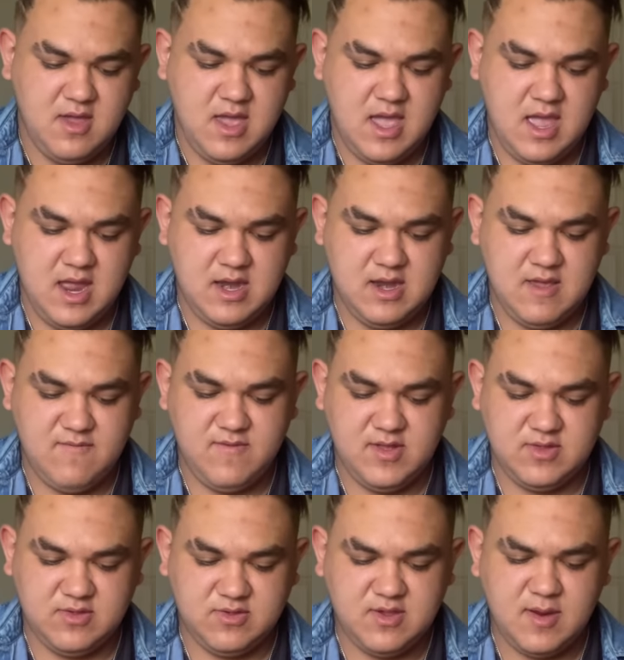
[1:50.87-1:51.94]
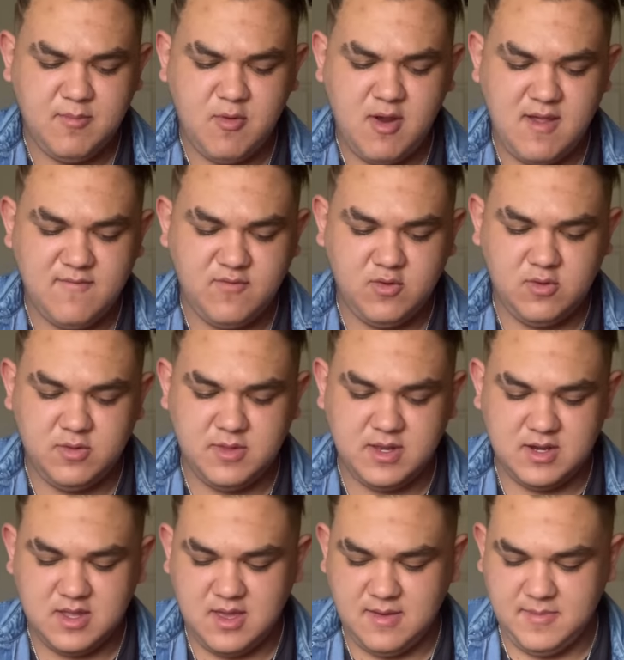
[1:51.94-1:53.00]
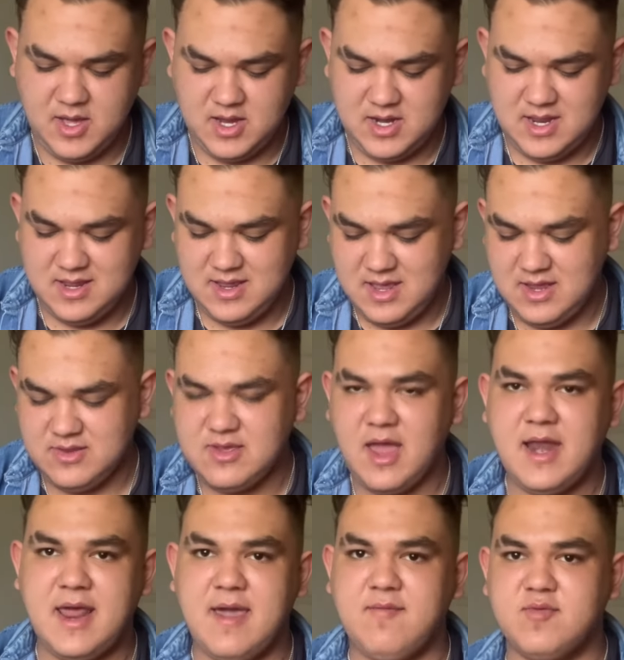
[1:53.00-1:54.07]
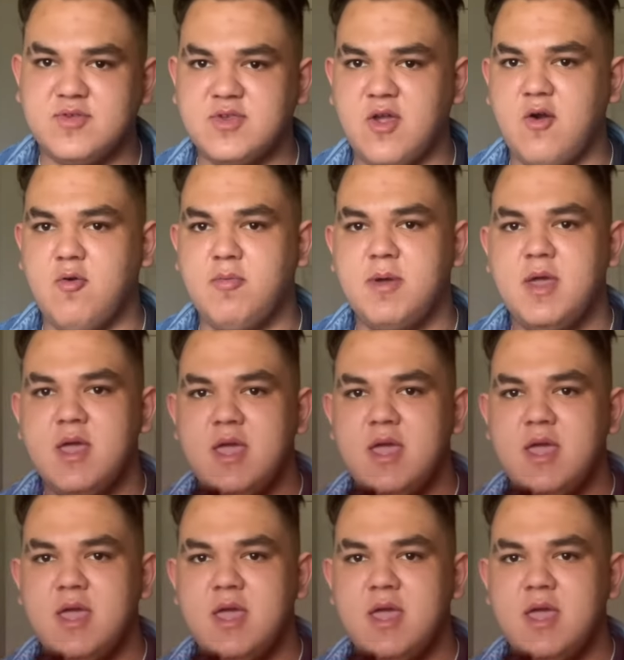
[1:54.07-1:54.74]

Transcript: And if it's a sniper rifle, then come on, it, it's got to have a scope